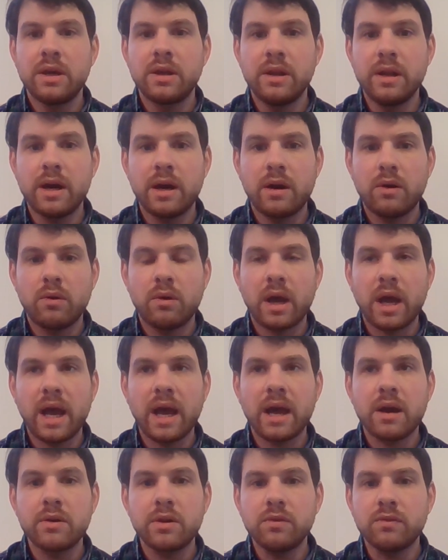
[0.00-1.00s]
Now,
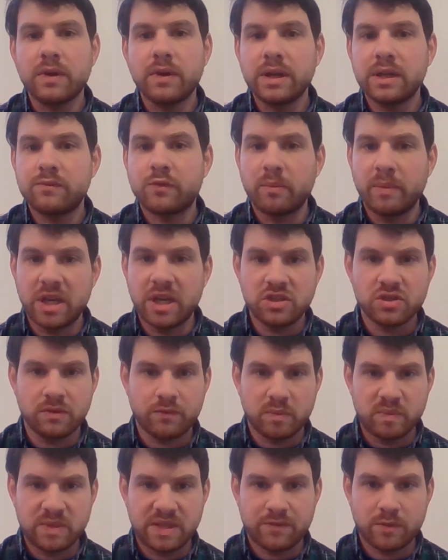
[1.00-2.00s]
how do you find information
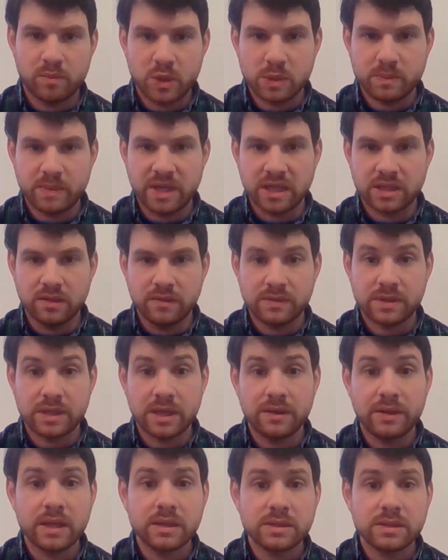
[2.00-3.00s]
from different perspectives?
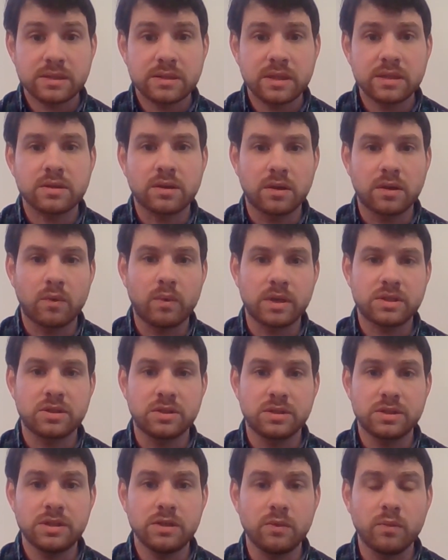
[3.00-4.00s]
And that's a good
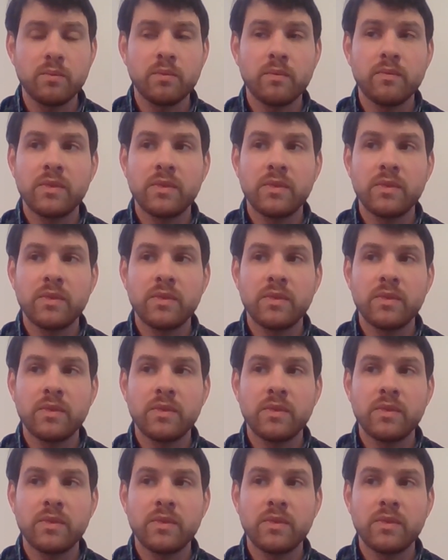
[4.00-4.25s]
question too.